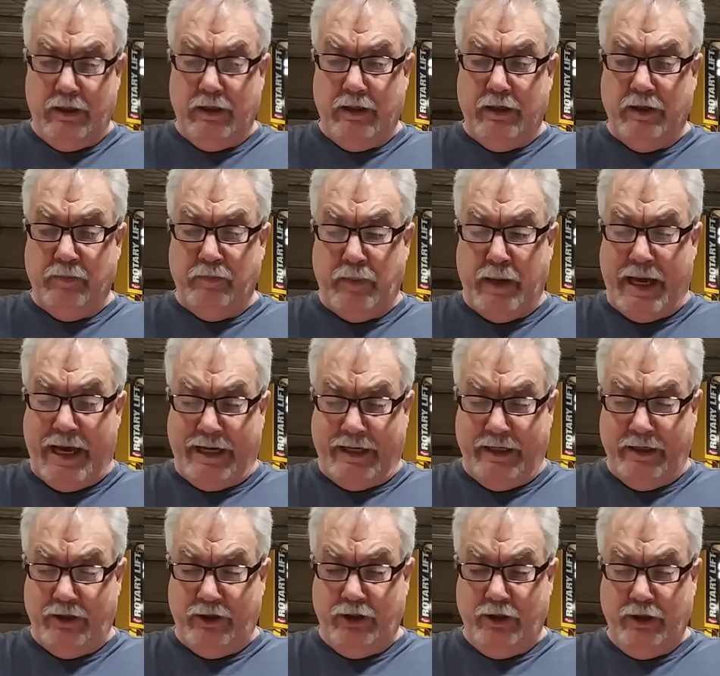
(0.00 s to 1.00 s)

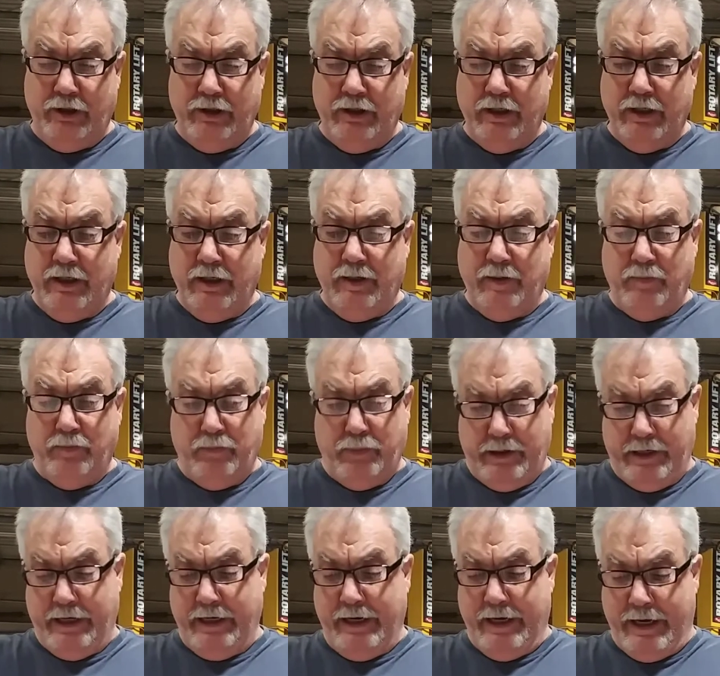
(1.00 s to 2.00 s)
unpackage,
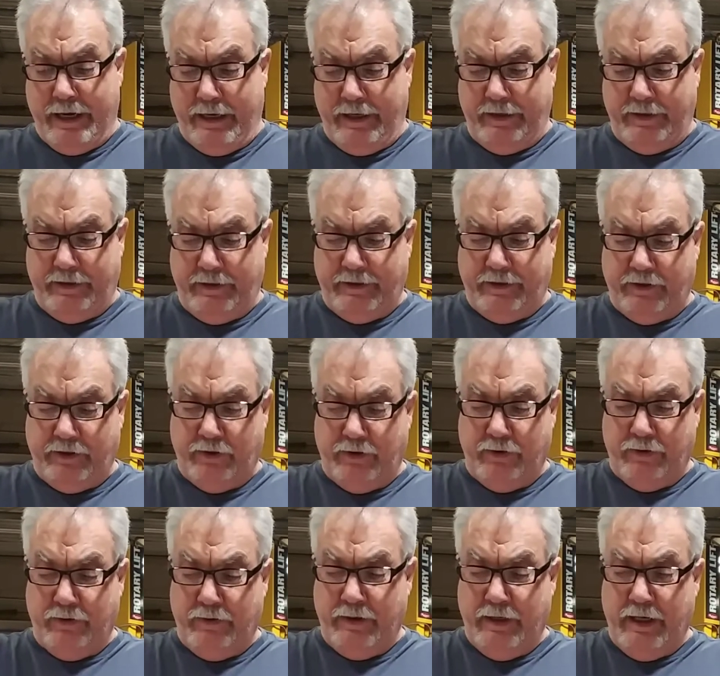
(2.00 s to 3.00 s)
but I got it.
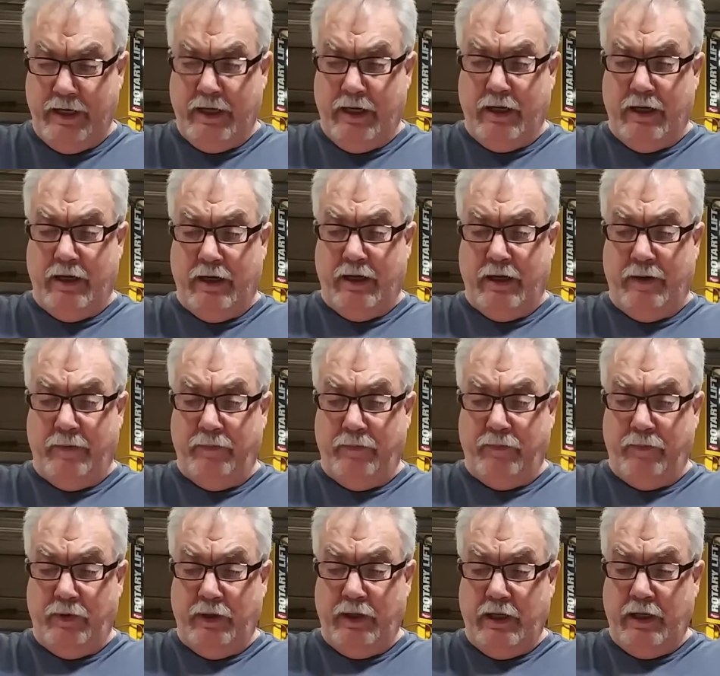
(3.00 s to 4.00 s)
So
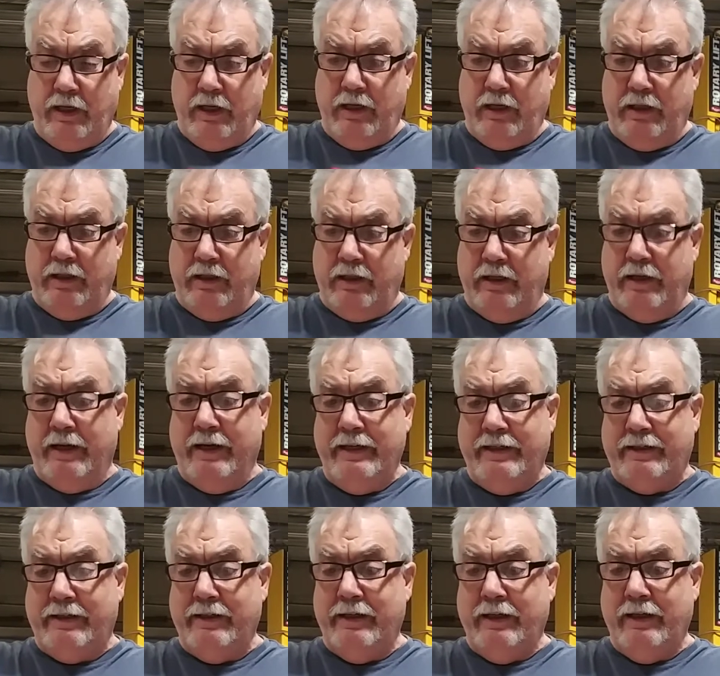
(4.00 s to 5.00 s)
the
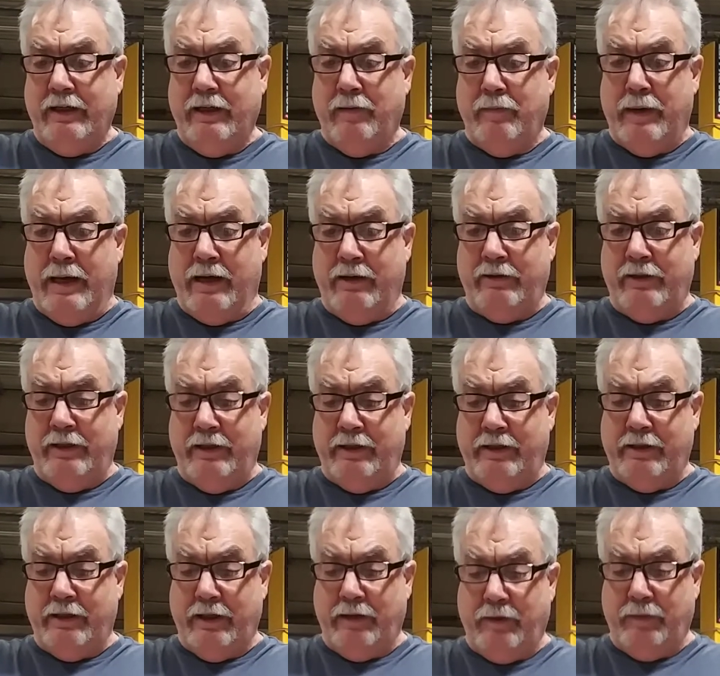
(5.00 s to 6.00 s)
nice thing about
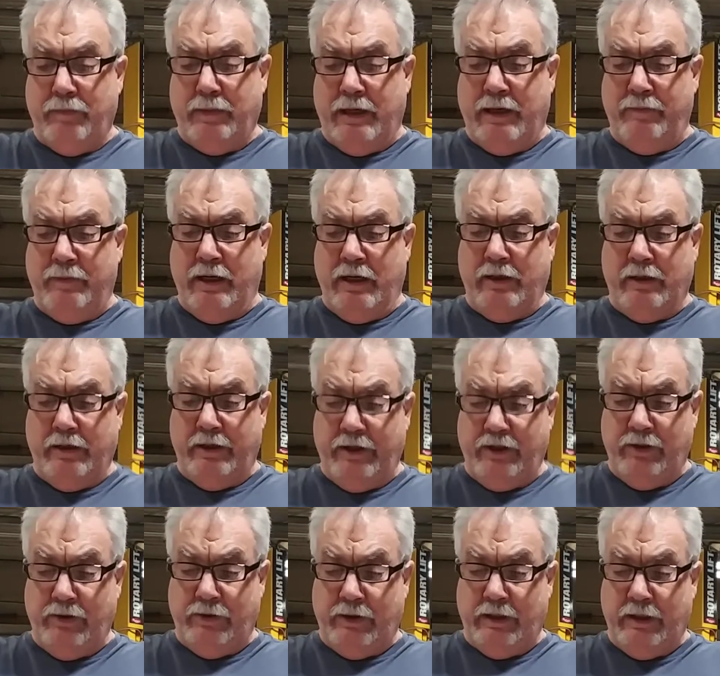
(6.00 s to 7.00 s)
this, but I'm not going to
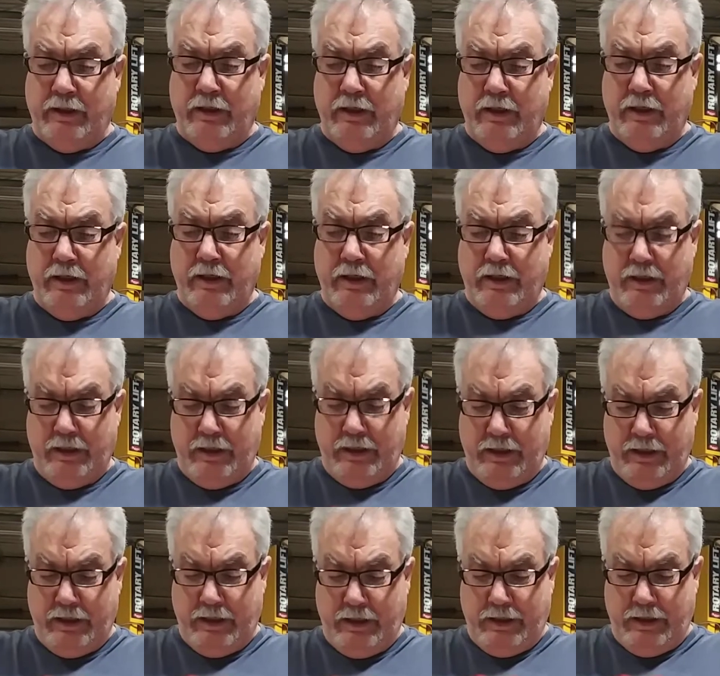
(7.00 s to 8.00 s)
use it.
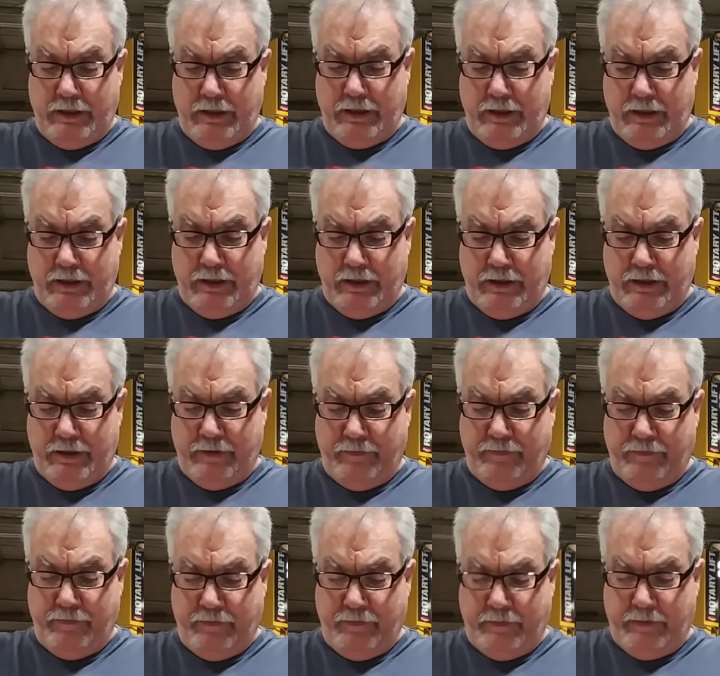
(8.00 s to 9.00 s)
I
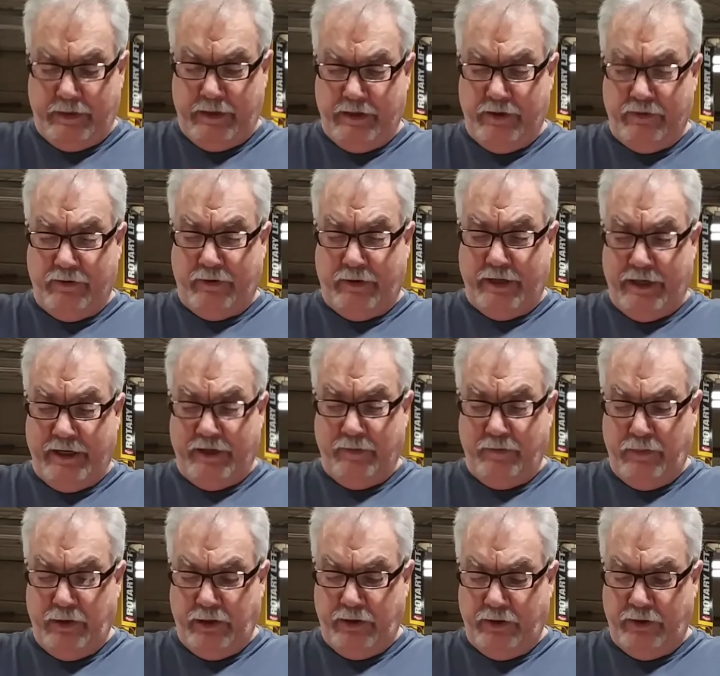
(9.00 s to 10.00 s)
don't like them
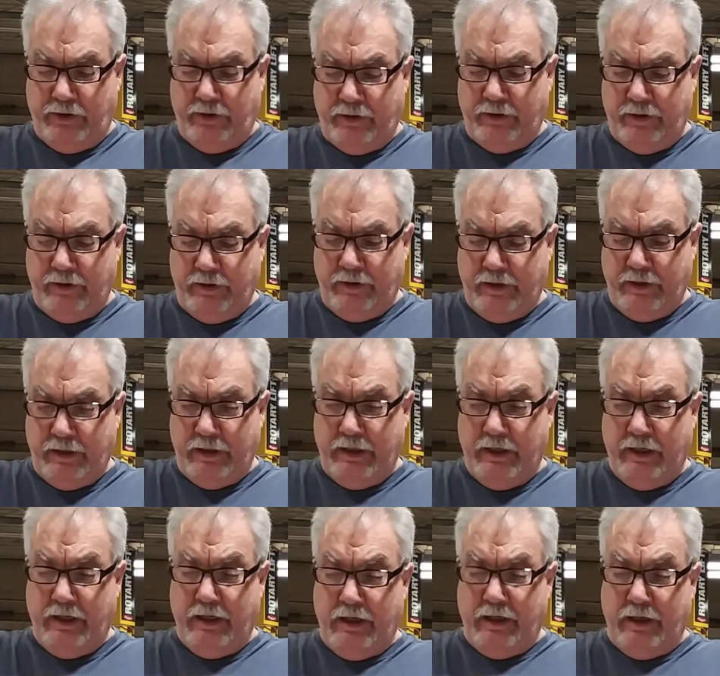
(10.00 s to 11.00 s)
because they're
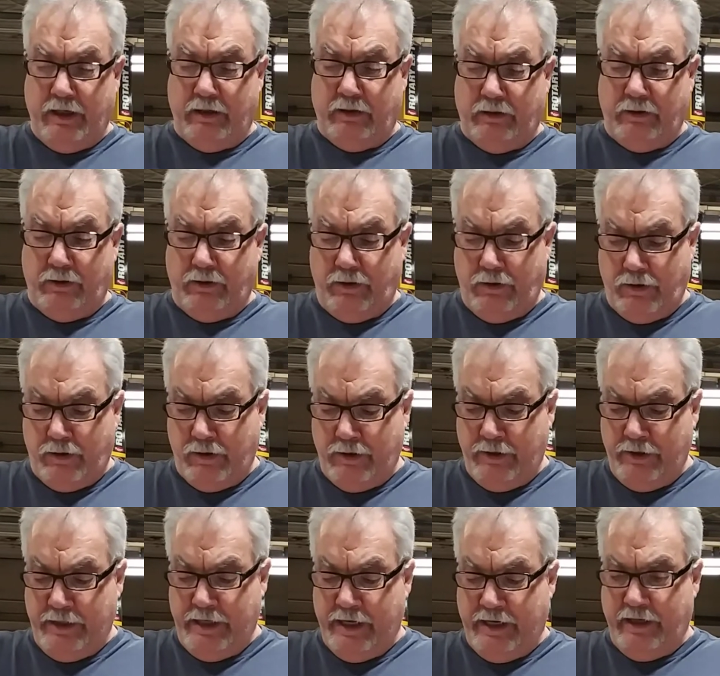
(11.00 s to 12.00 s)
a little
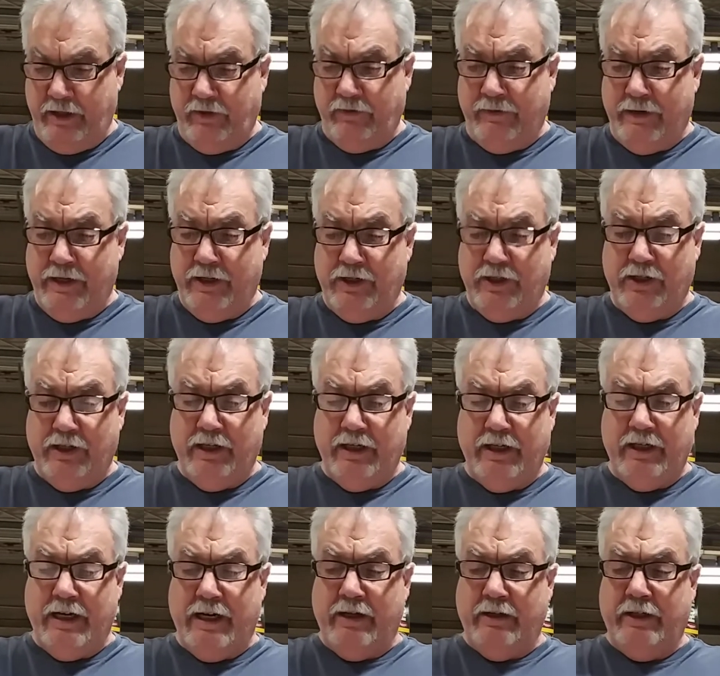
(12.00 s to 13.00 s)
hard getting the wrenches in
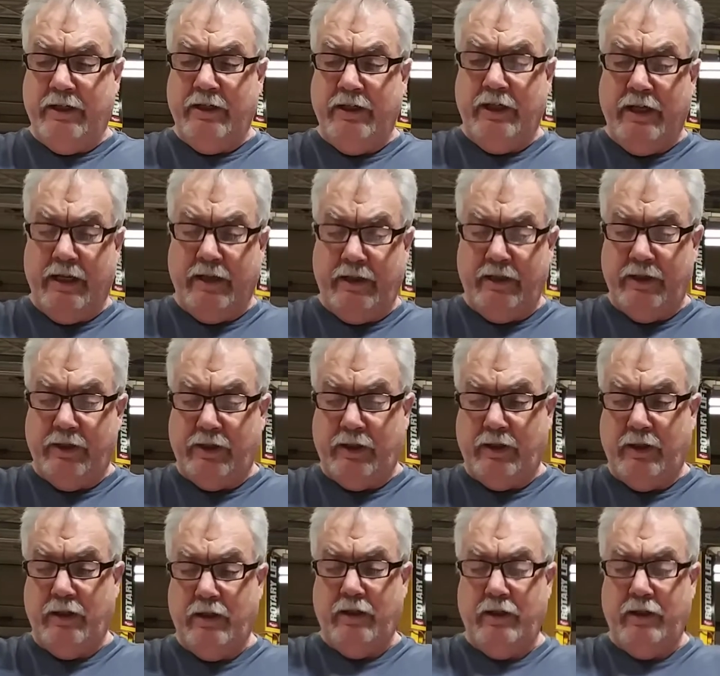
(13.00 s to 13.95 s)
and out. And then you got this